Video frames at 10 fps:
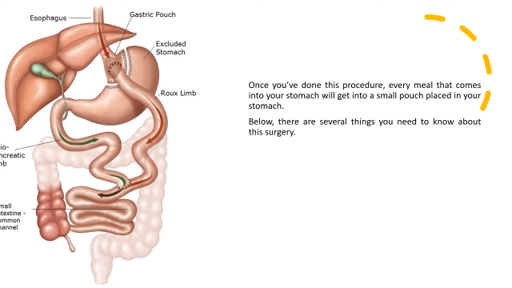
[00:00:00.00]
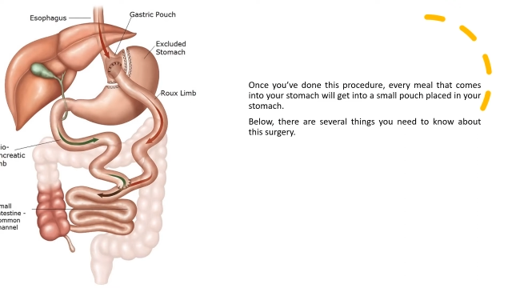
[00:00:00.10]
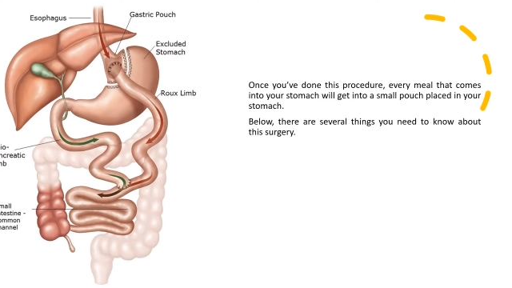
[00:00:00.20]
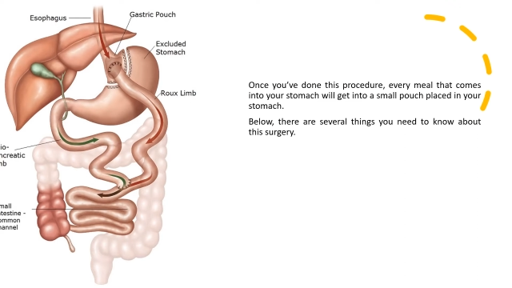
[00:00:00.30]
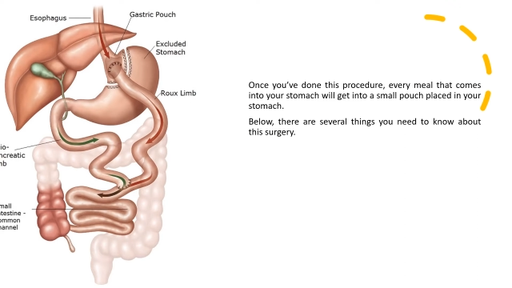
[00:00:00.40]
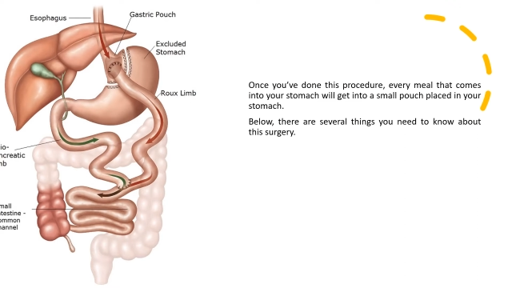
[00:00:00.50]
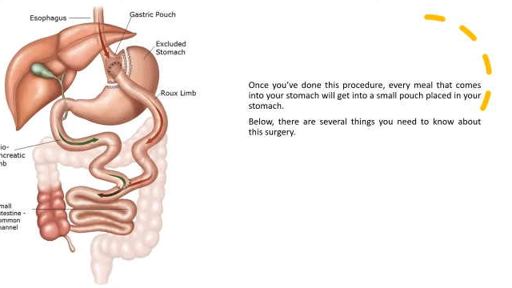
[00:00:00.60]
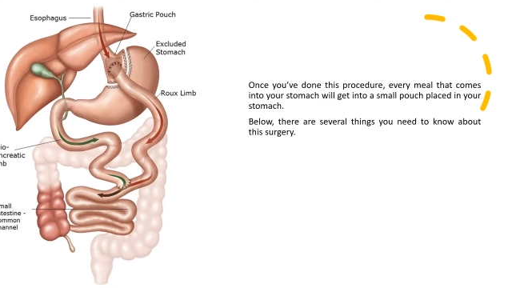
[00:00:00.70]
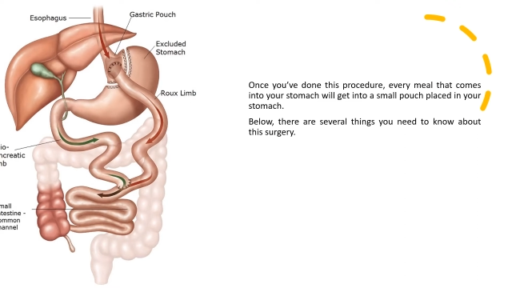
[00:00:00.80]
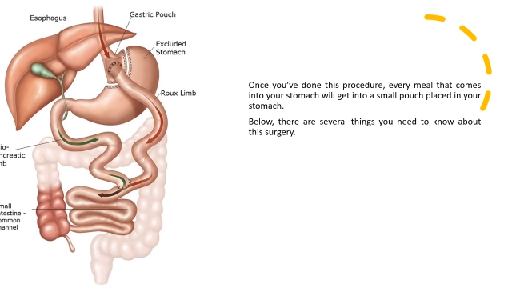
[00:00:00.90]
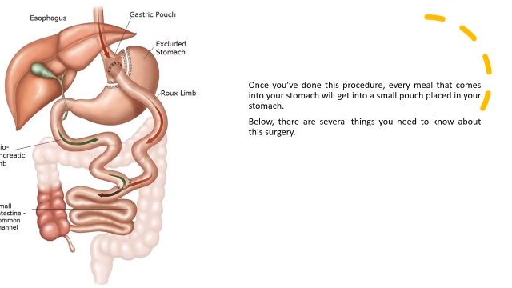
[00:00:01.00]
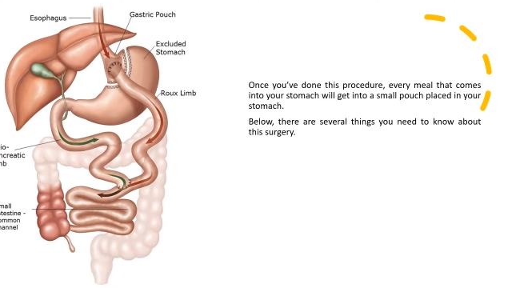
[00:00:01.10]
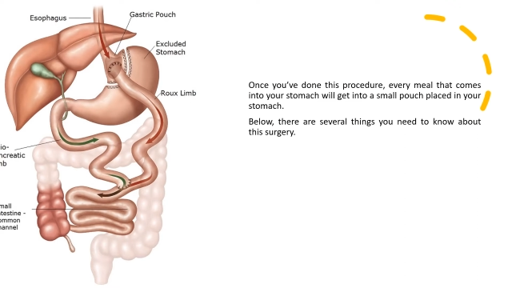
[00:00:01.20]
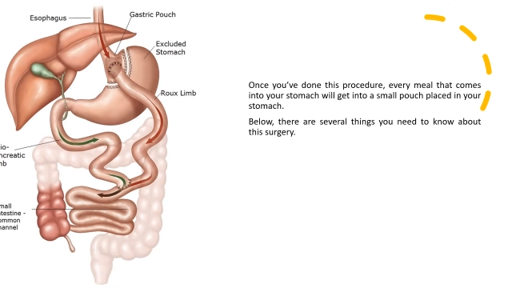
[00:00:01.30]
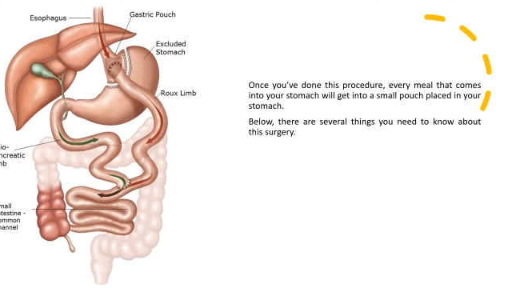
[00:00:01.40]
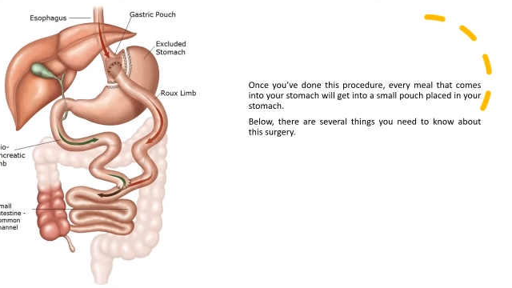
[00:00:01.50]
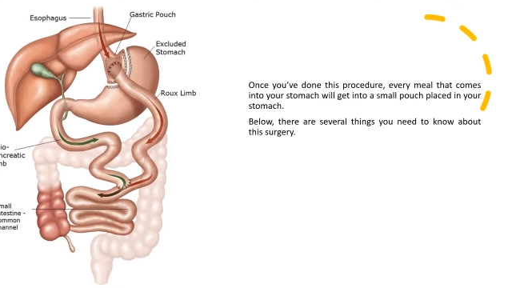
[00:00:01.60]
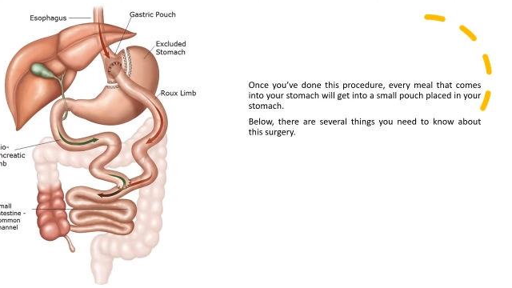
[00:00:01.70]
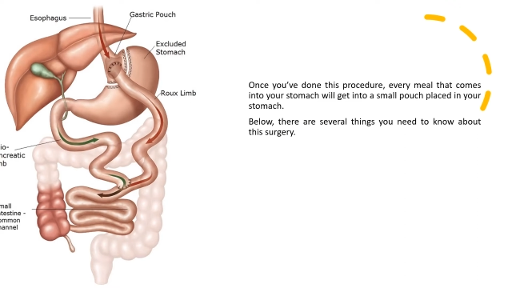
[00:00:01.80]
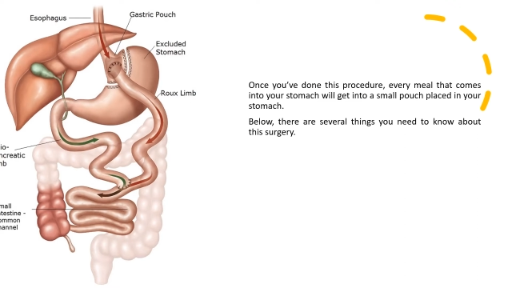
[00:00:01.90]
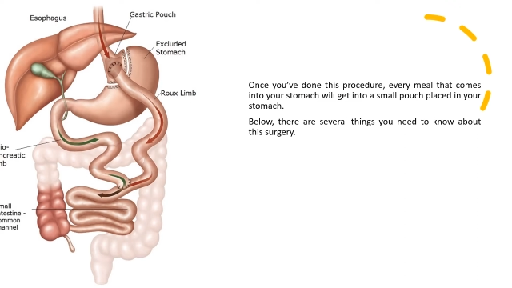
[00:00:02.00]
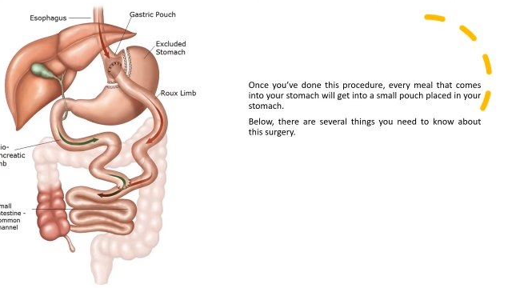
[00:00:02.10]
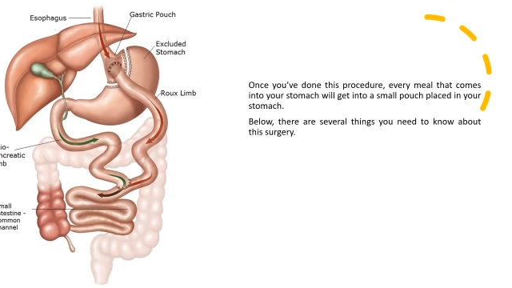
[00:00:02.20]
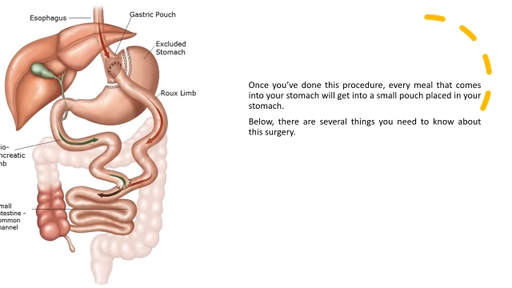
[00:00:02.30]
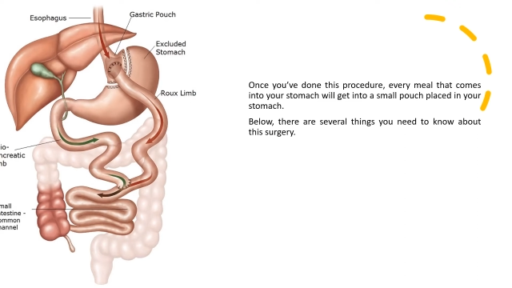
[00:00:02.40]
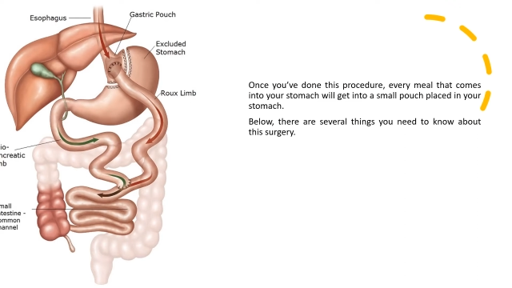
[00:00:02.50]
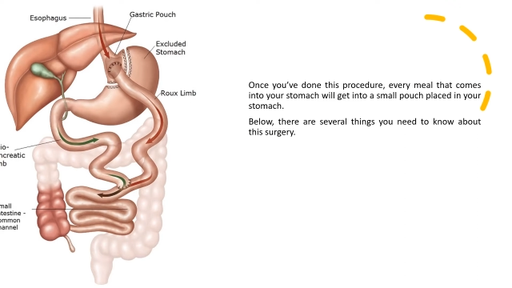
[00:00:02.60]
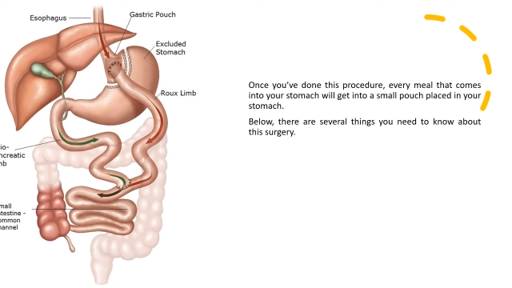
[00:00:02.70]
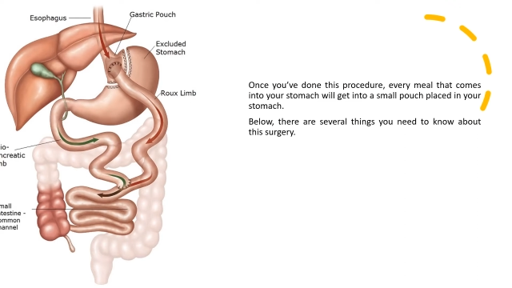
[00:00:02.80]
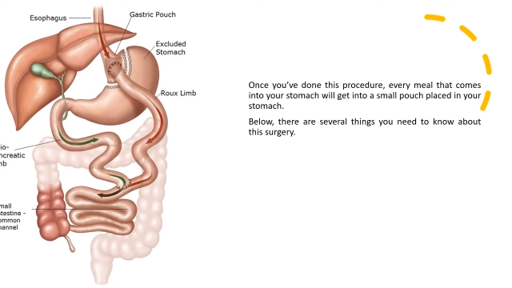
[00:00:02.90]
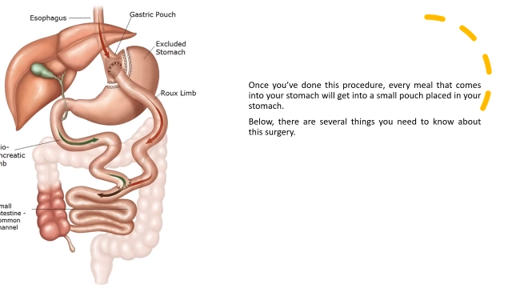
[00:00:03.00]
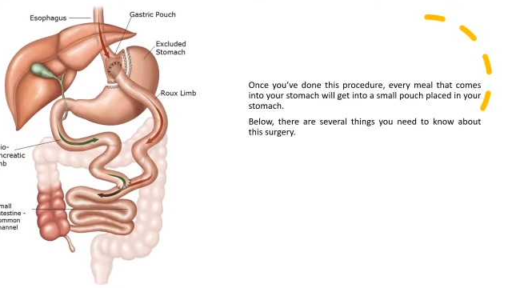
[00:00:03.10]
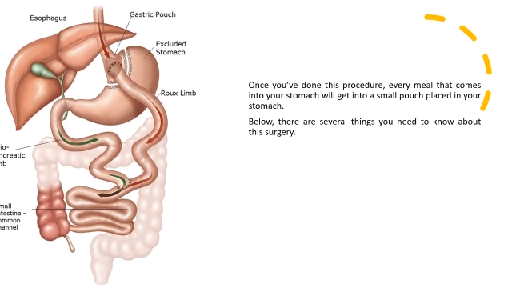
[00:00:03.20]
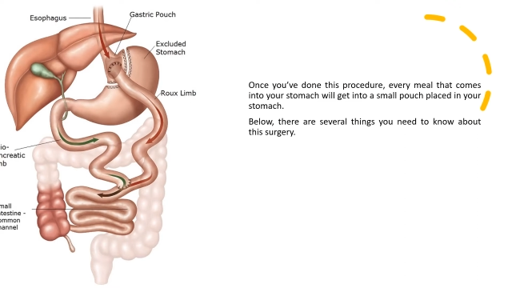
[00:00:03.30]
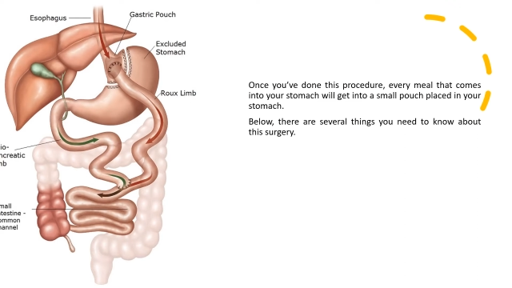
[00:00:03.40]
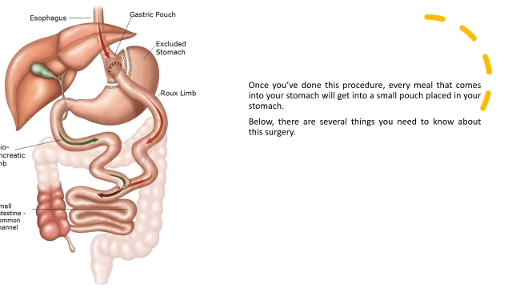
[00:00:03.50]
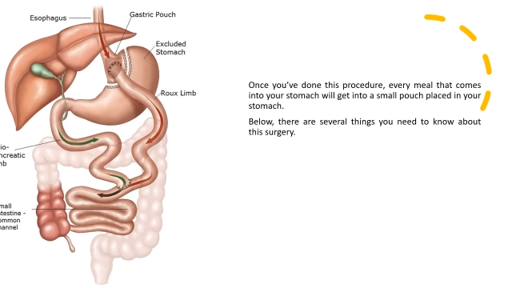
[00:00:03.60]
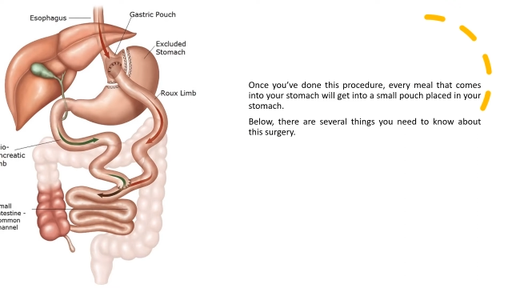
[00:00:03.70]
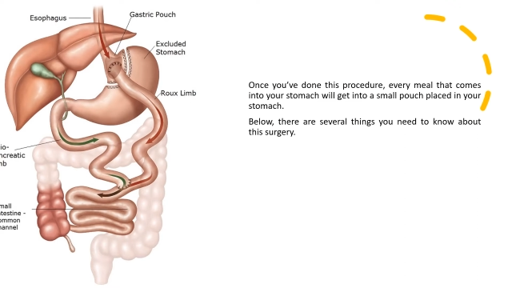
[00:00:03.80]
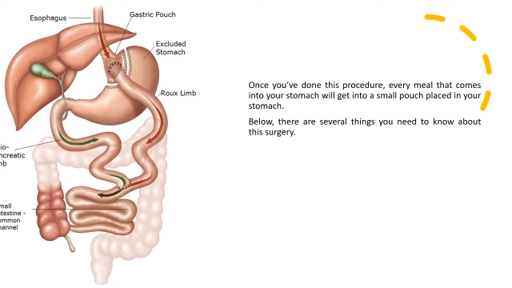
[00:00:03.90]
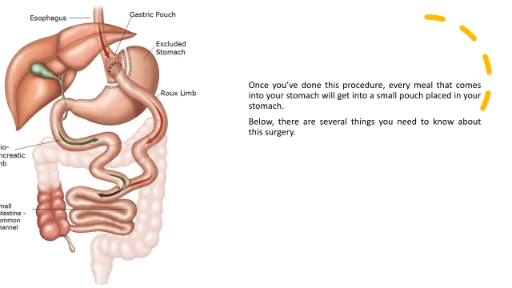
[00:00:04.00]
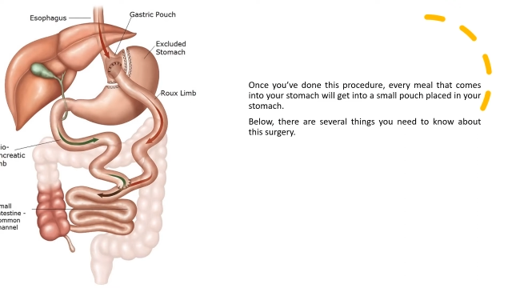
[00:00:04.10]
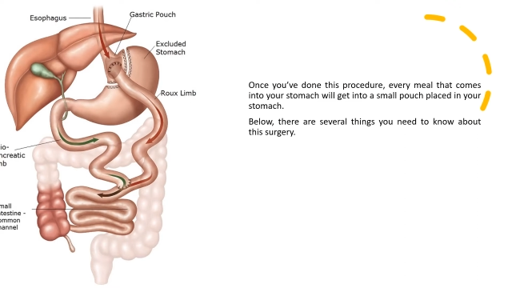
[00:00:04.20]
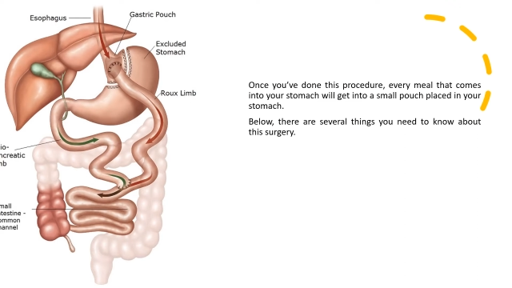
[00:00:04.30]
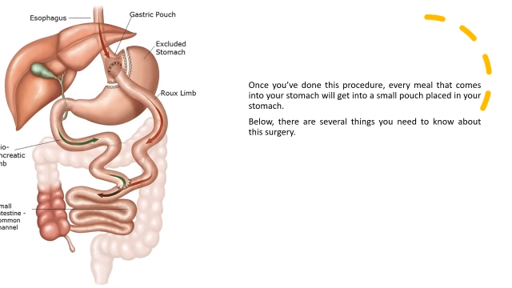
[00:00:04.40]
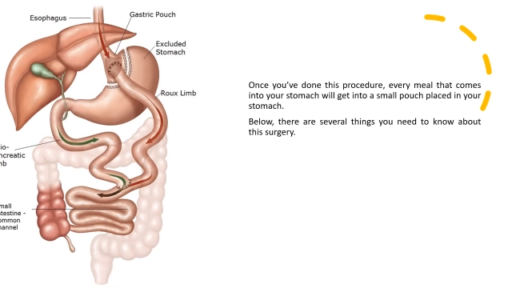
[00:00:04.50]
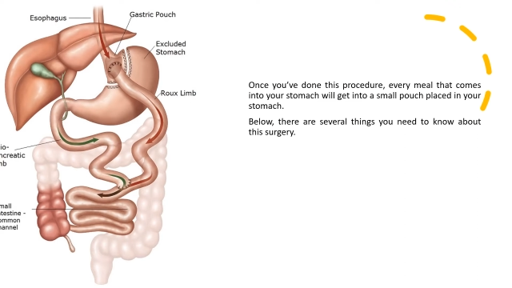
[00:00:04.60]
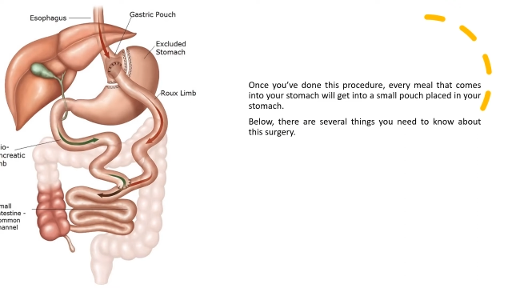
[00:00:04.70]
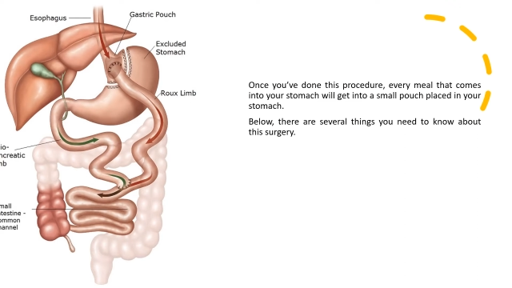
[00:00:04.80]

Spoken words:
Nobody's mouth can be seen.